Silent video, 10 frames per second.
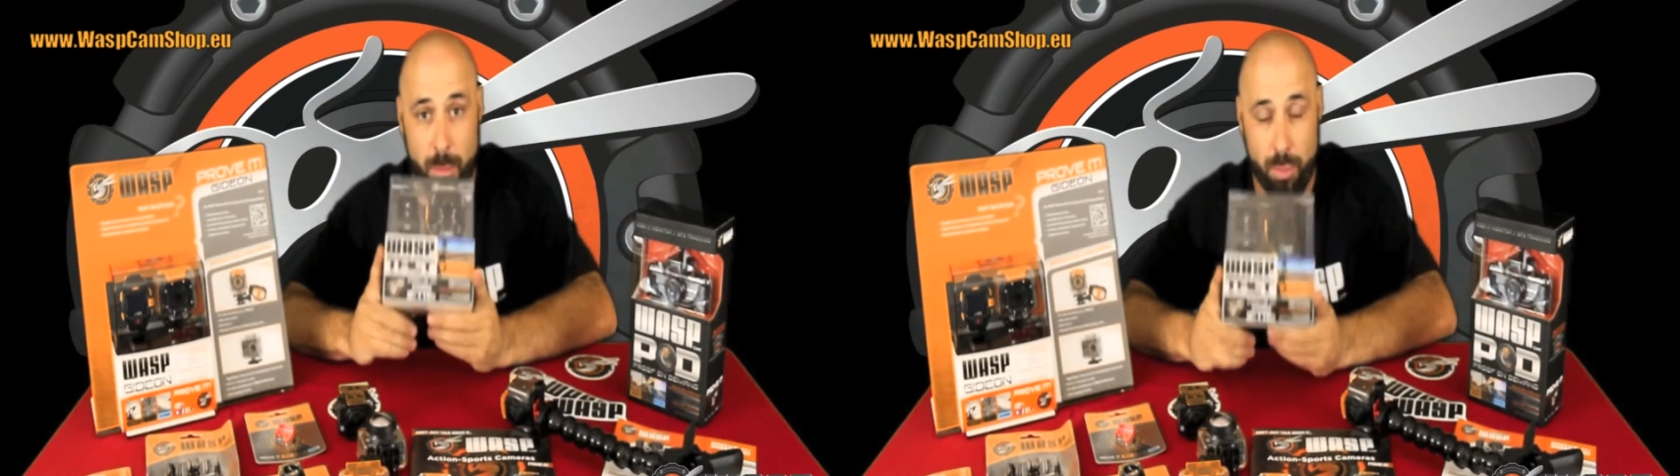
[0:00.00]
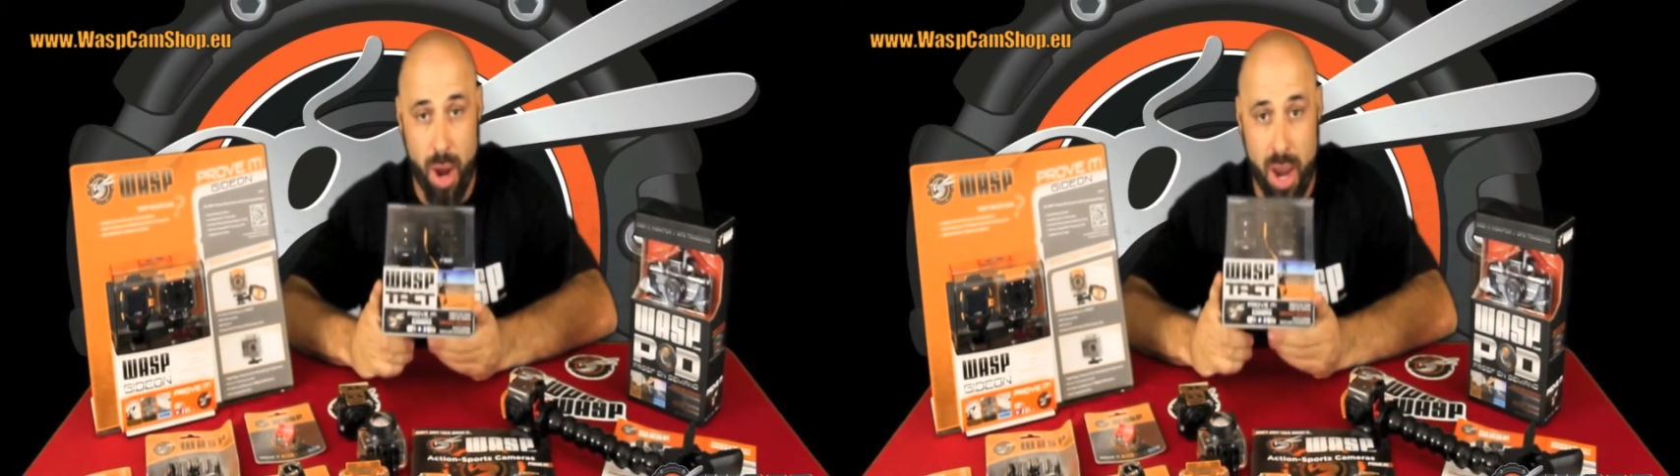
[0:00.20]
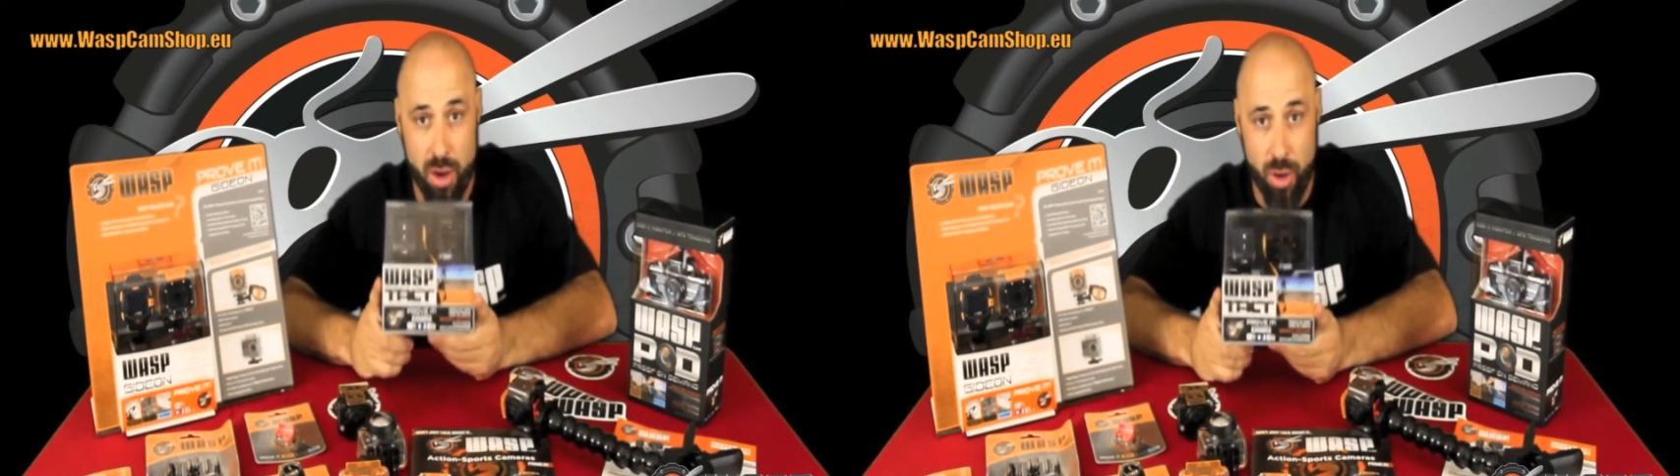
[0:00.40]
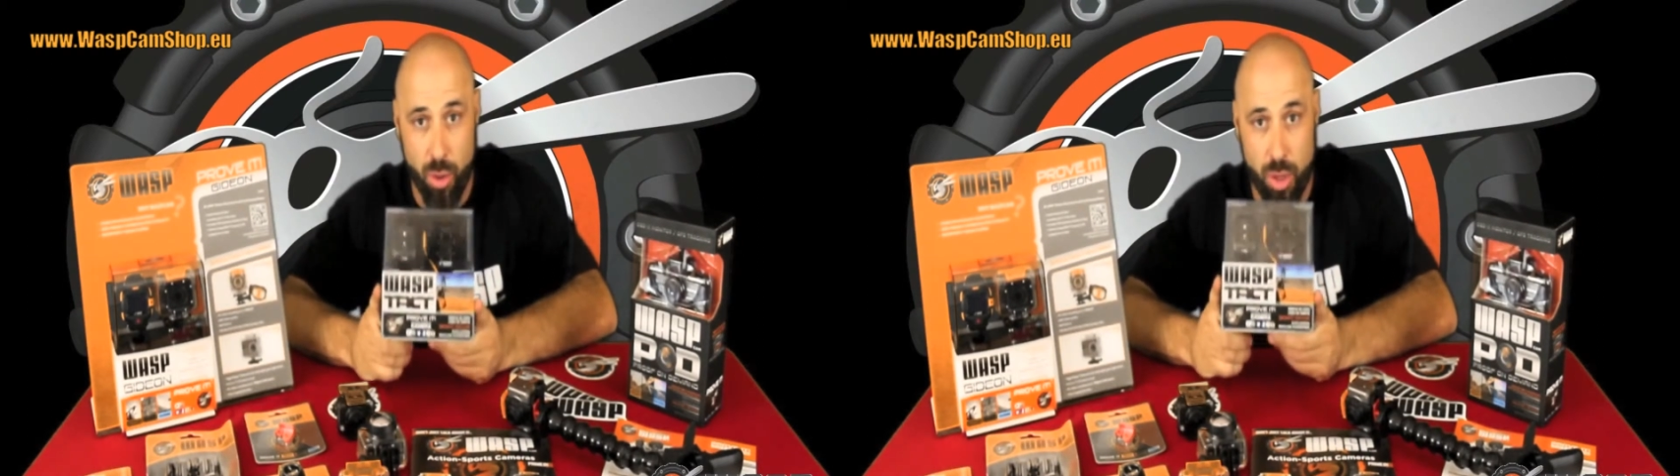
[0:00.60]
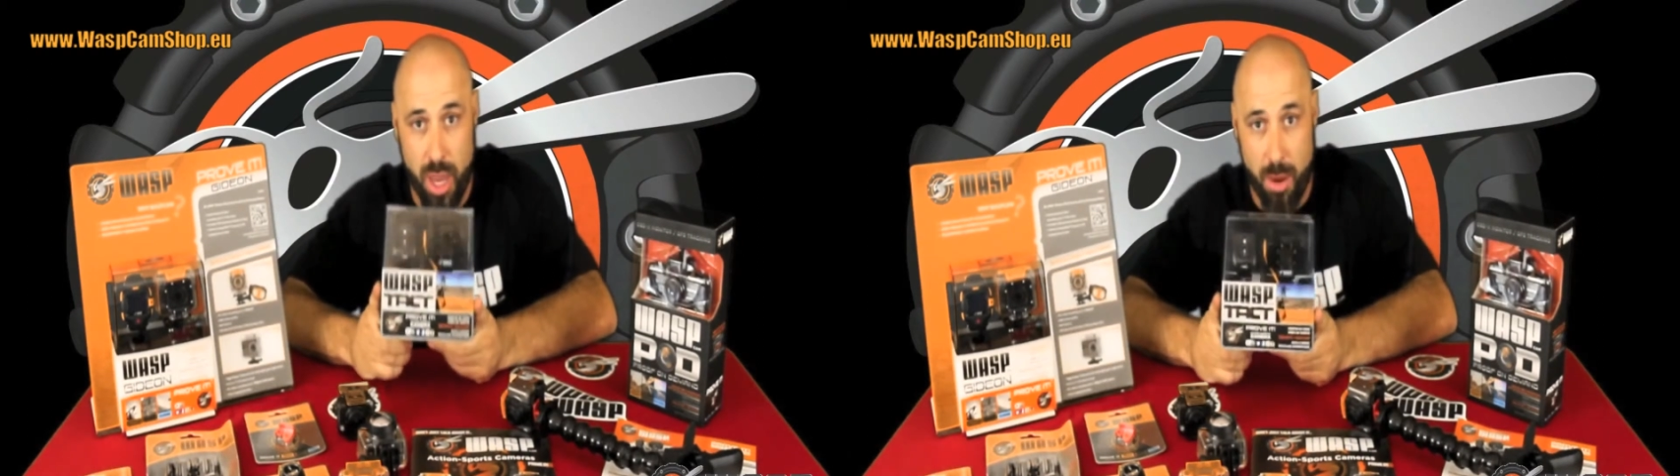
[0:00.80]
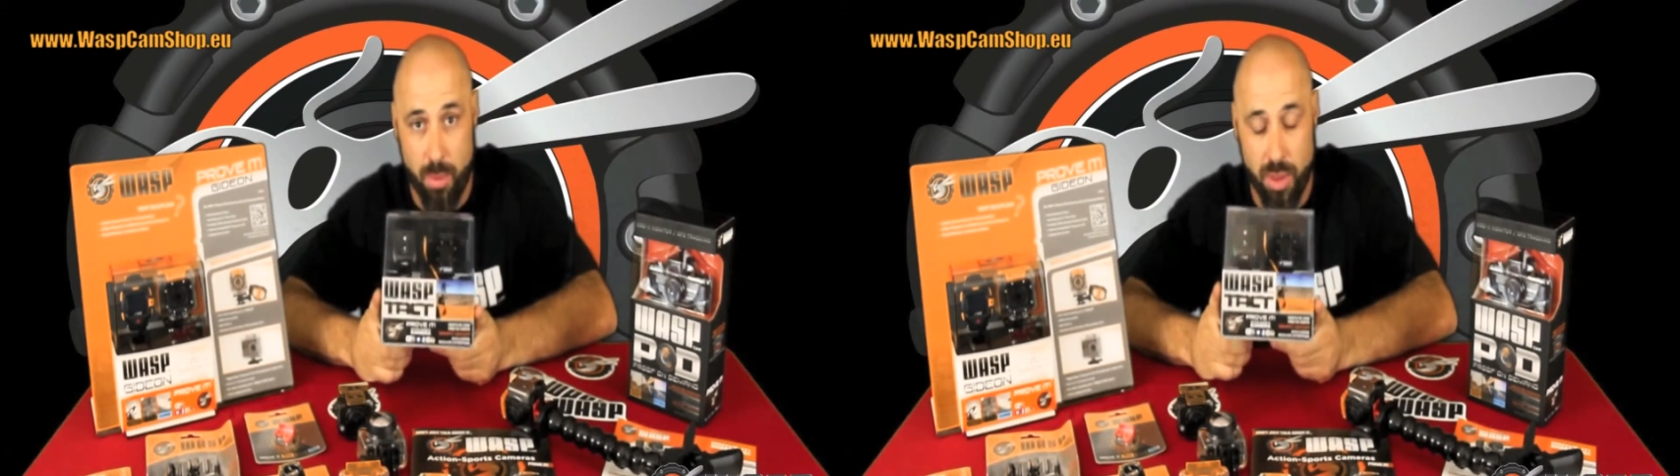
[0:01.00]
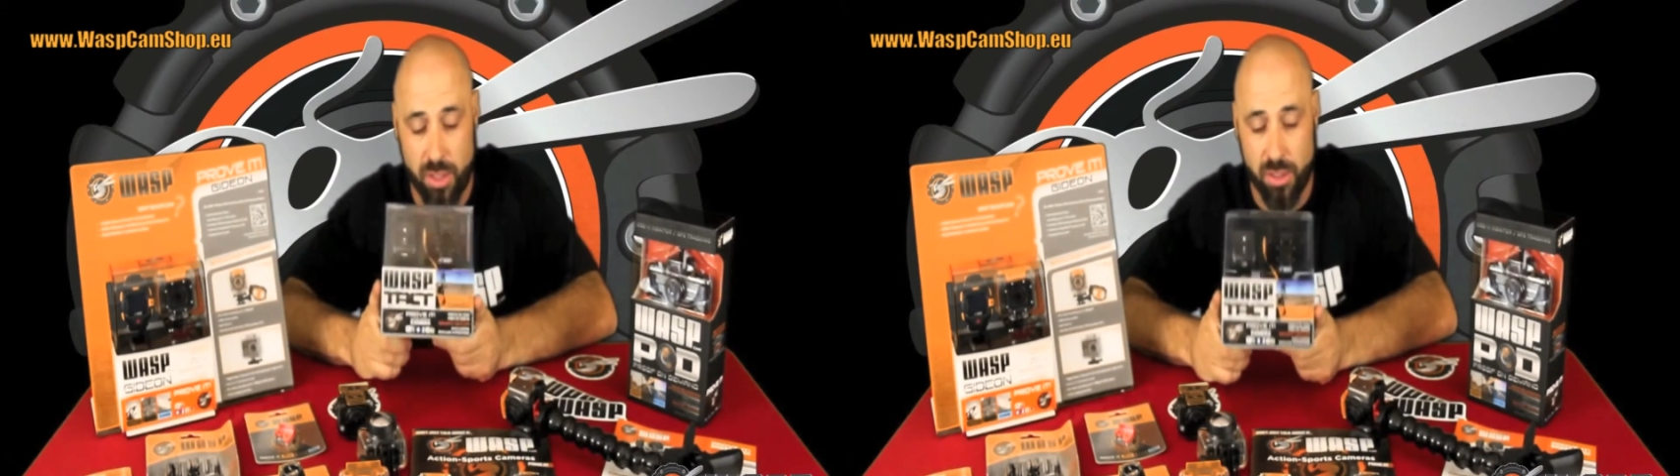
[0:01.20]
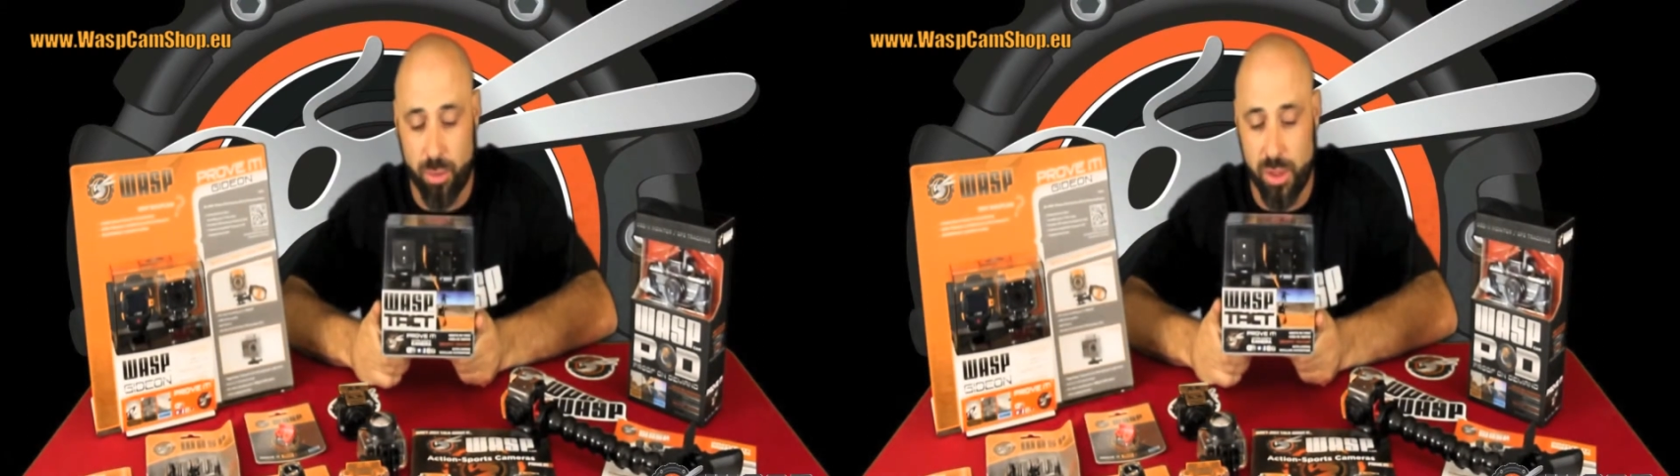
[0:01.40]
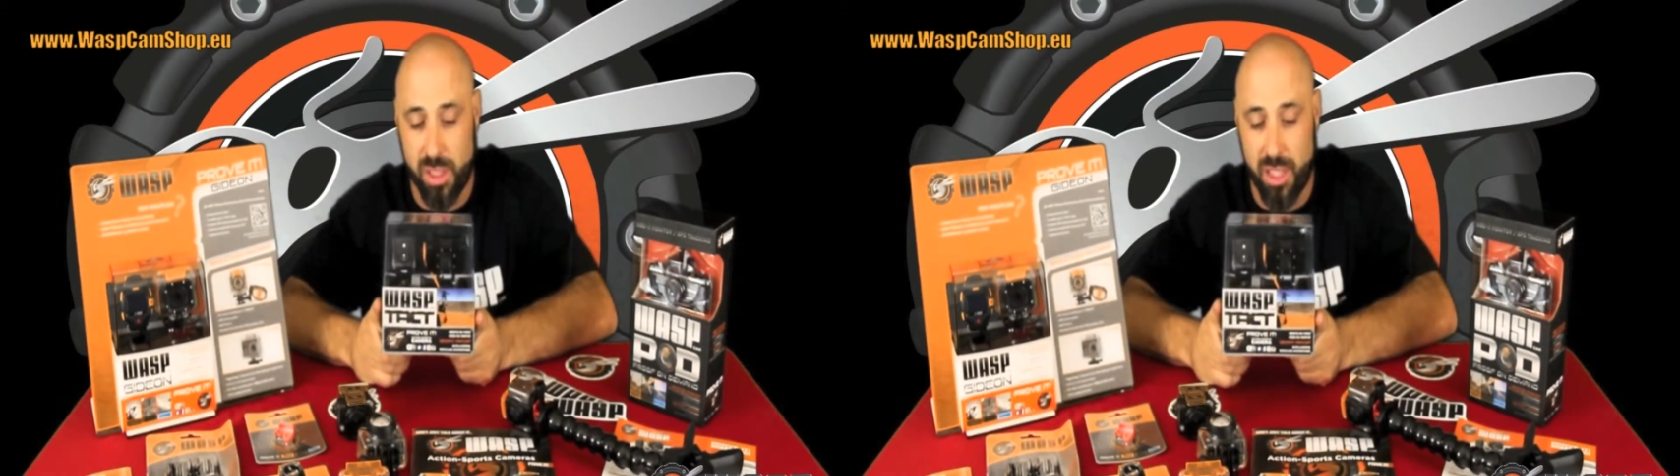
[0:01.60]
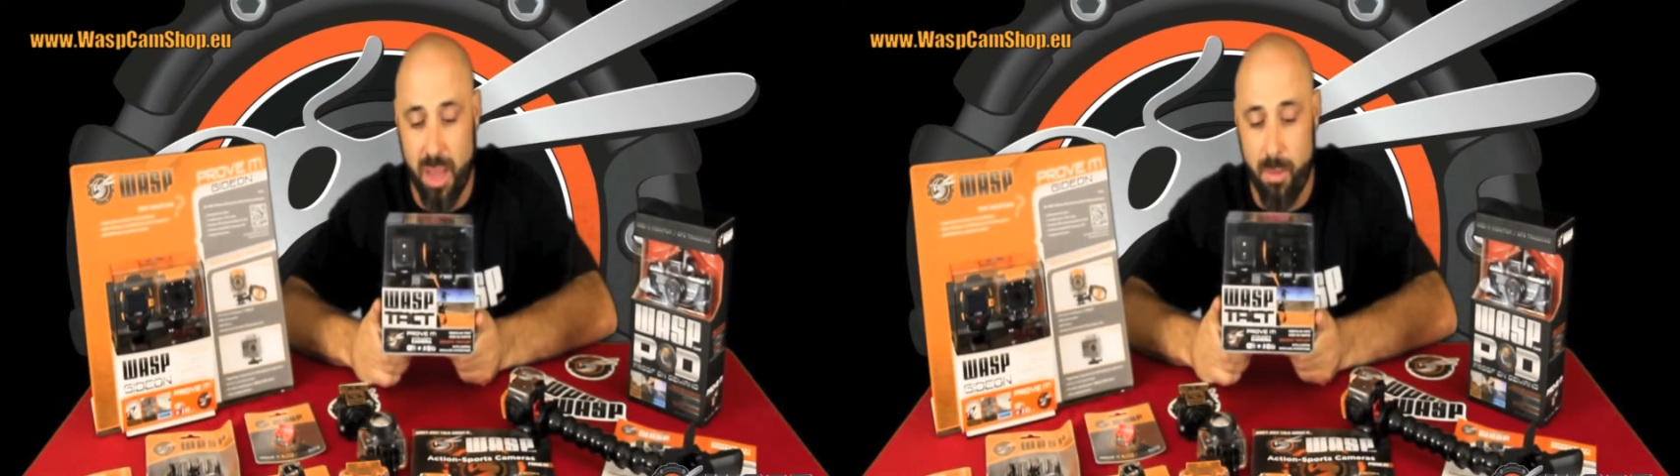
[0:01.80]
brand new camera that just
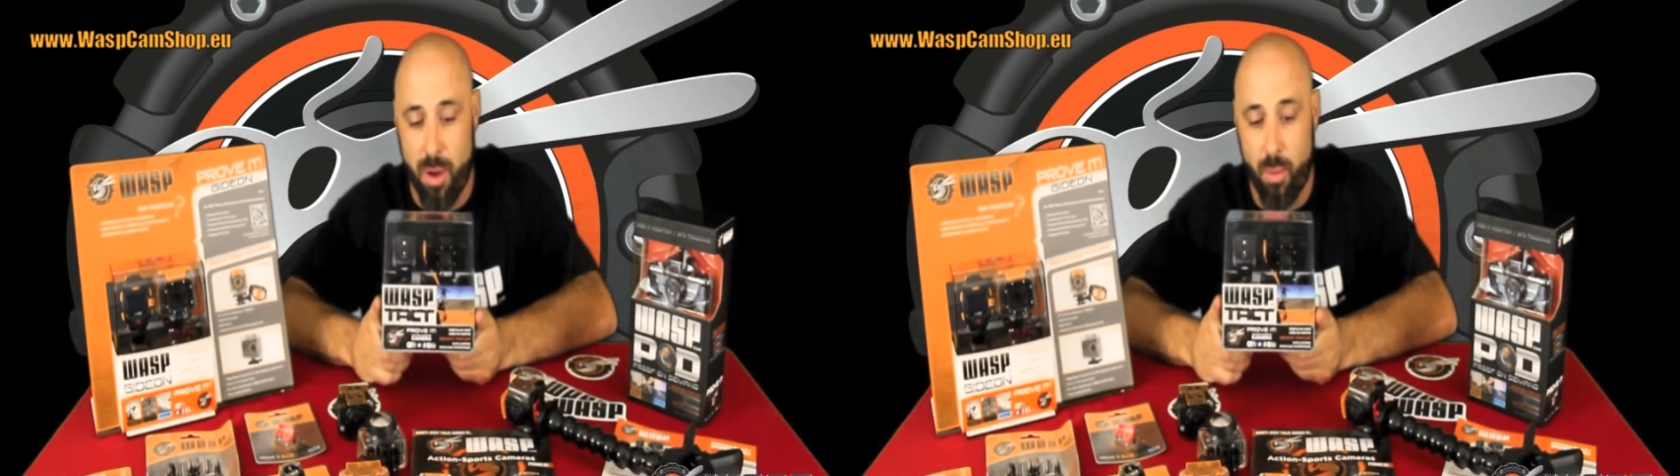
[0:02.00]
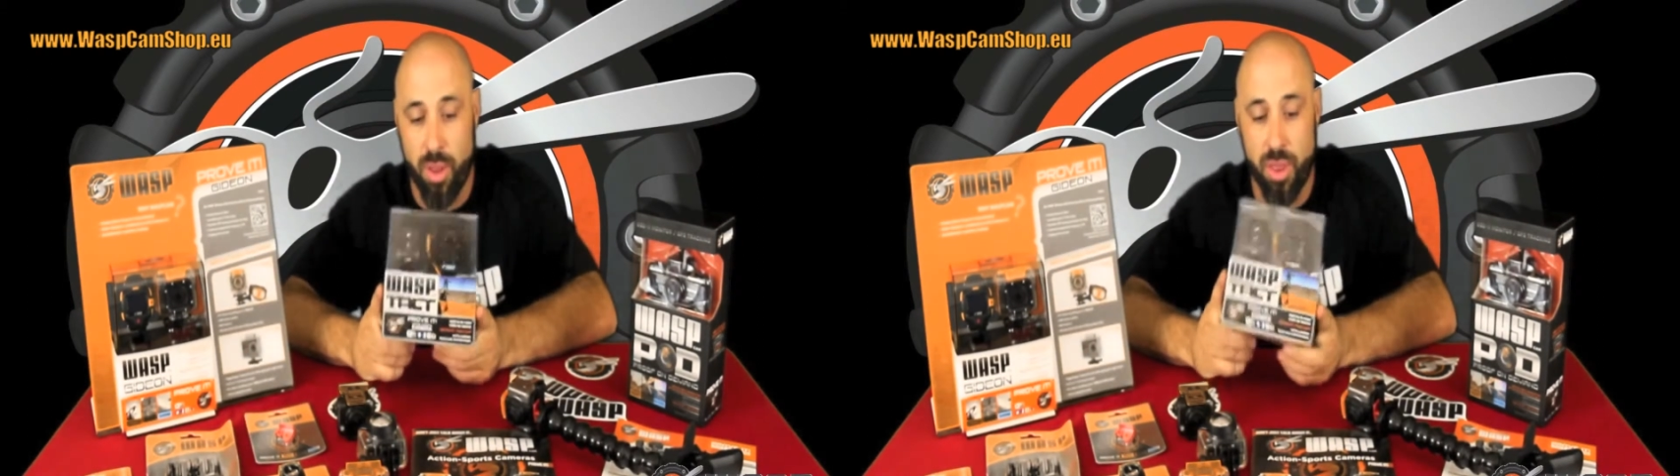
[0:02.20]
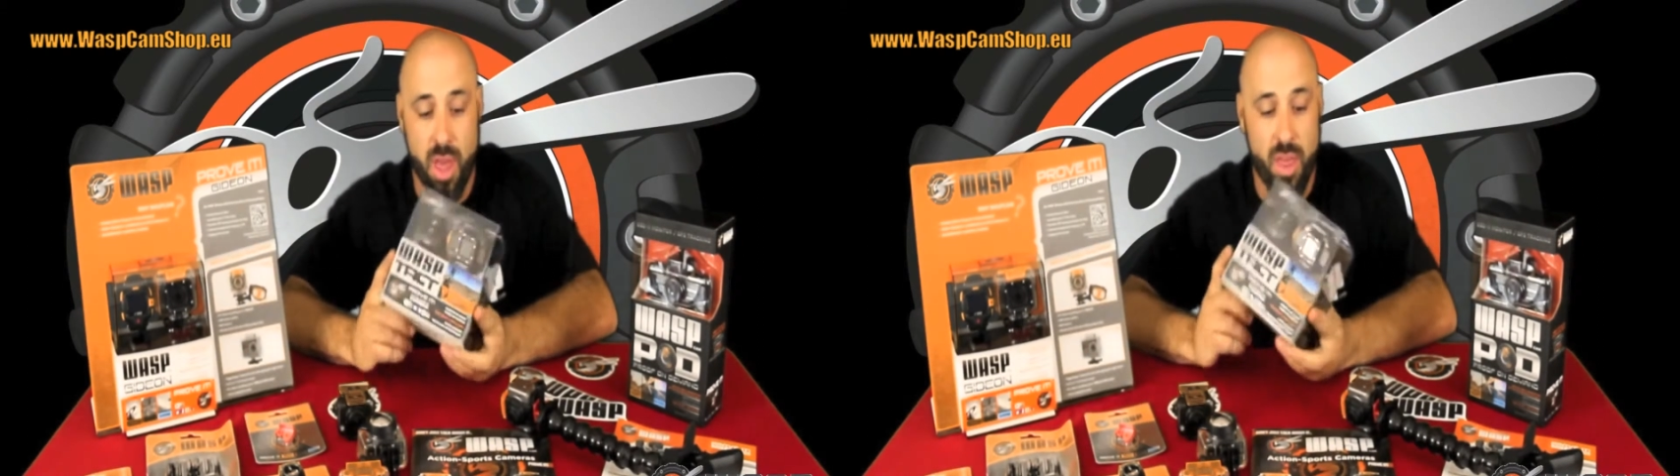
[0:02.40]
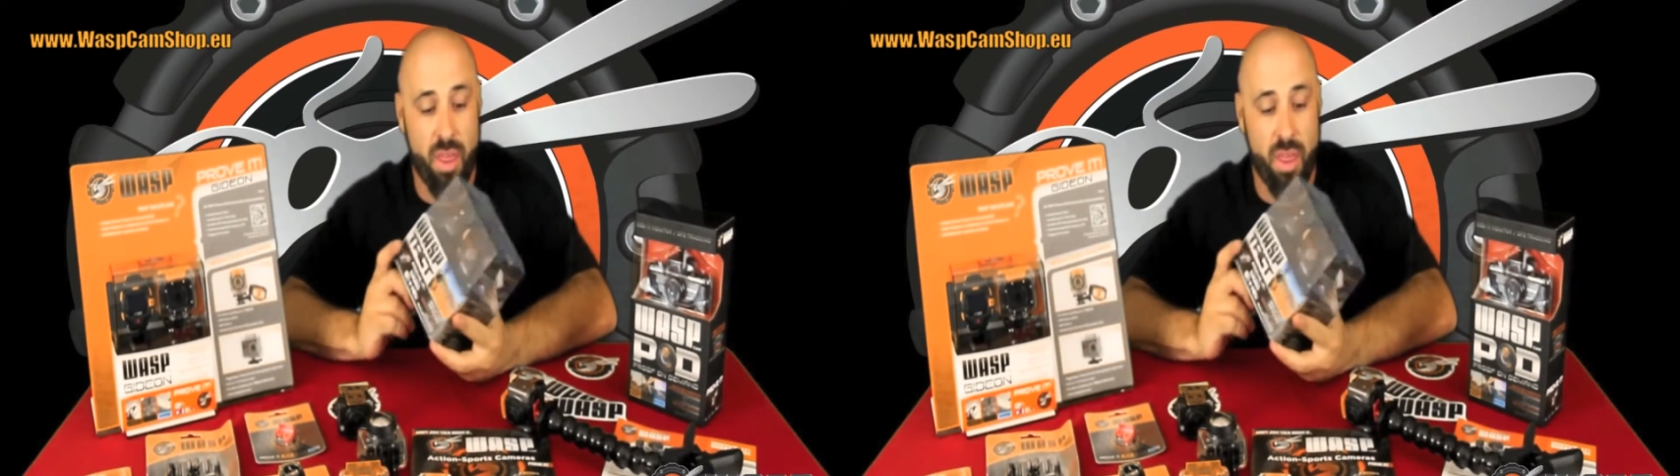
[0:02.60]
recently came out with.